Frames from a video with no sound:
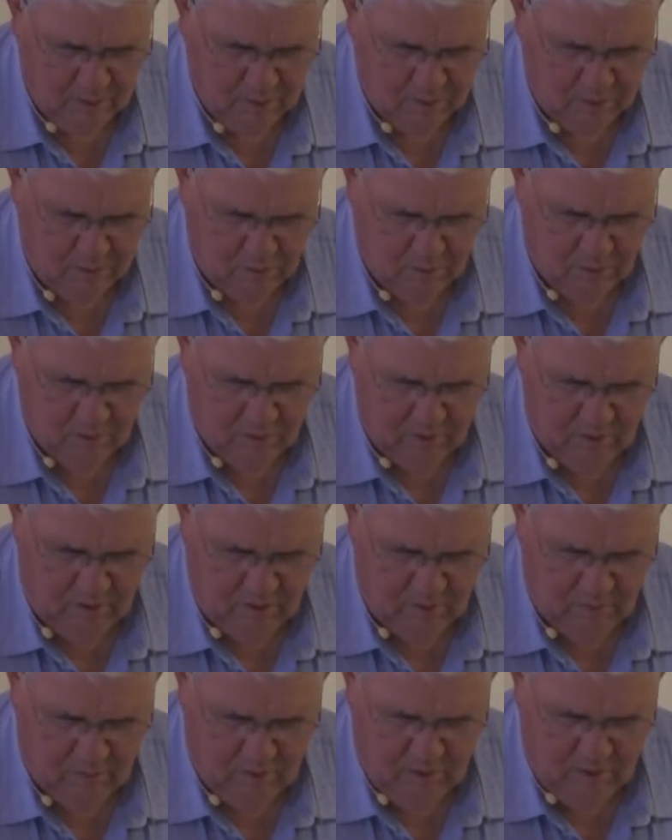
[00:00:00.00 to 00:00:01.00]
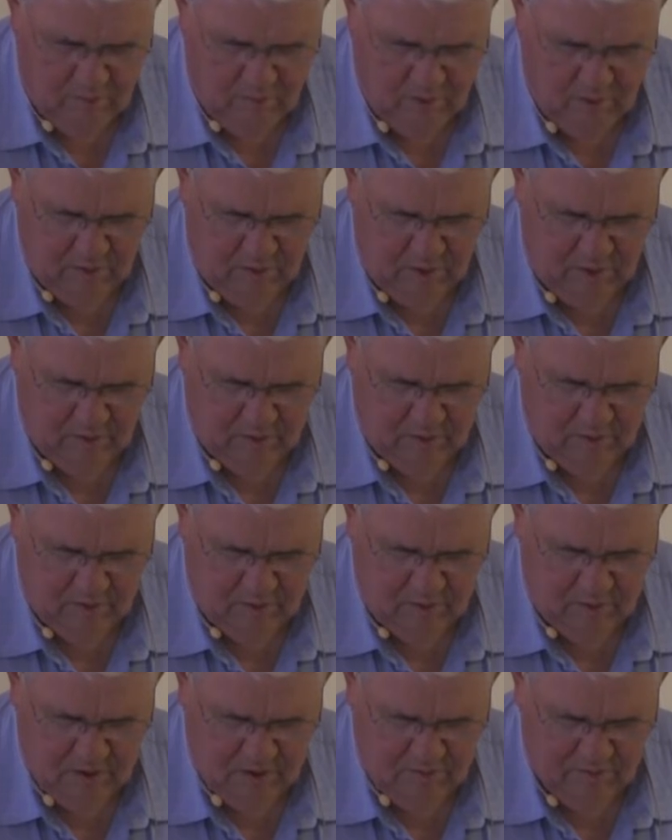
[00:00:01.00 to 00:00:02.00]
so that we will not
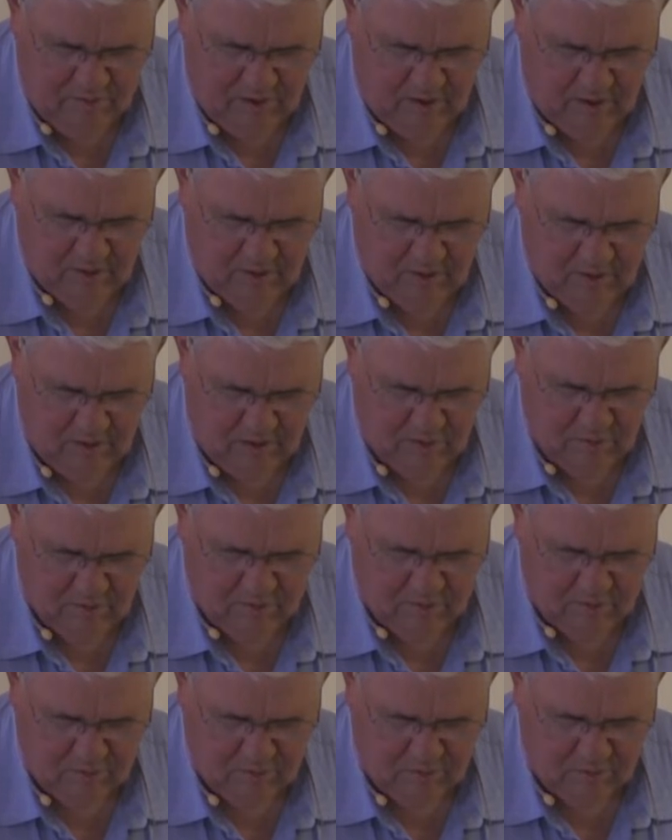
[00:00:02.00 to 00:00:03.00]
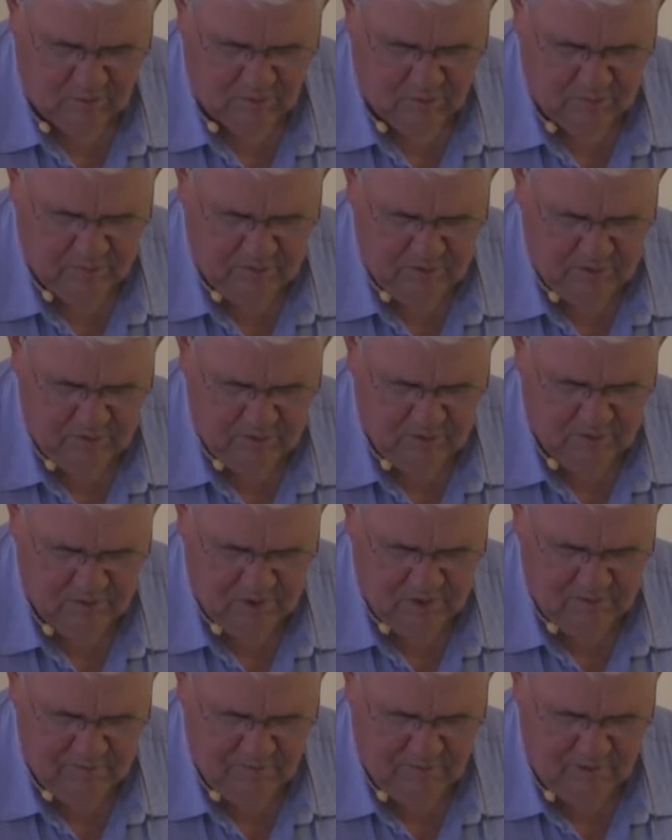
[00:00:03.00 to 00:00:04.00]
deceive ourselves or be
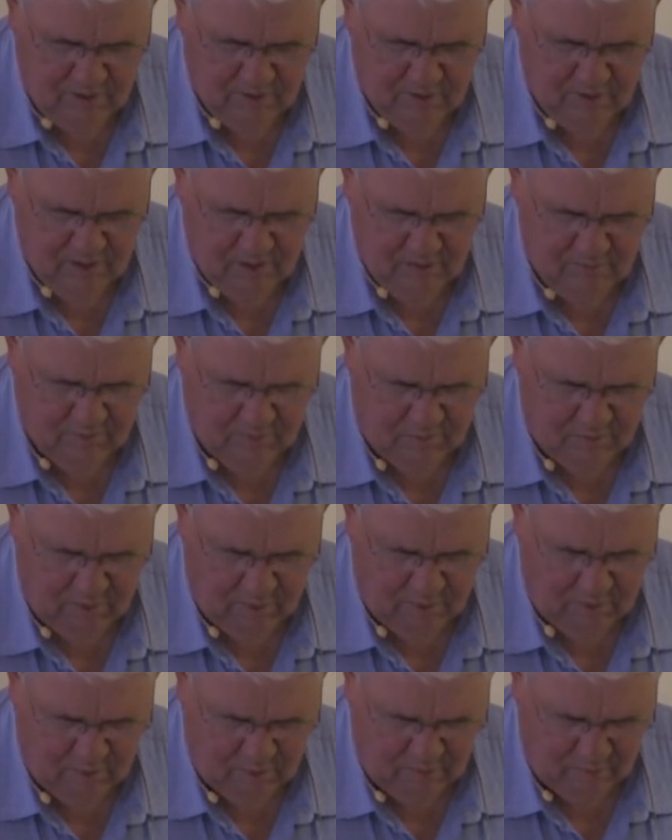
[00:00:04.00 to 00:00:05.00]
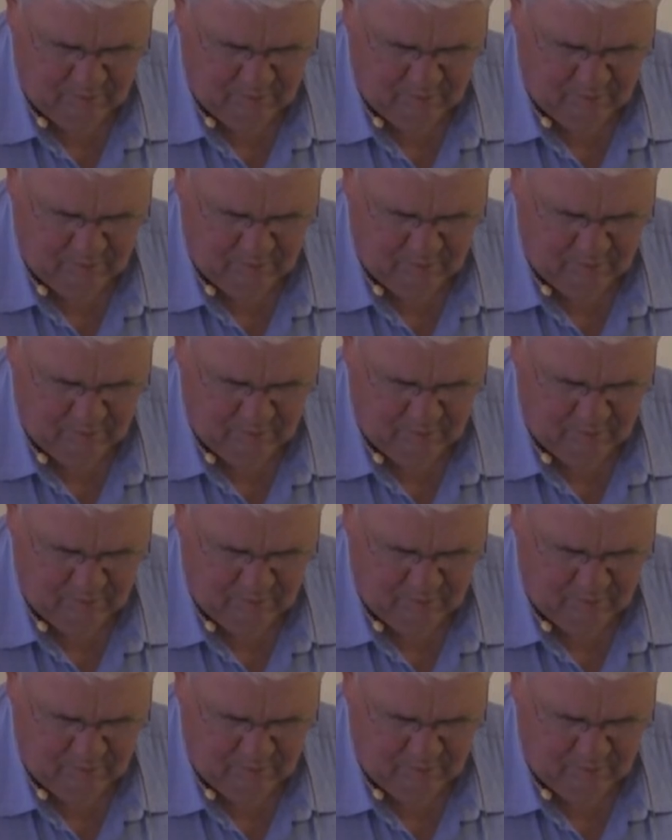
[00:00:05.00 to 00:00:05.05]
deceived by the evil one,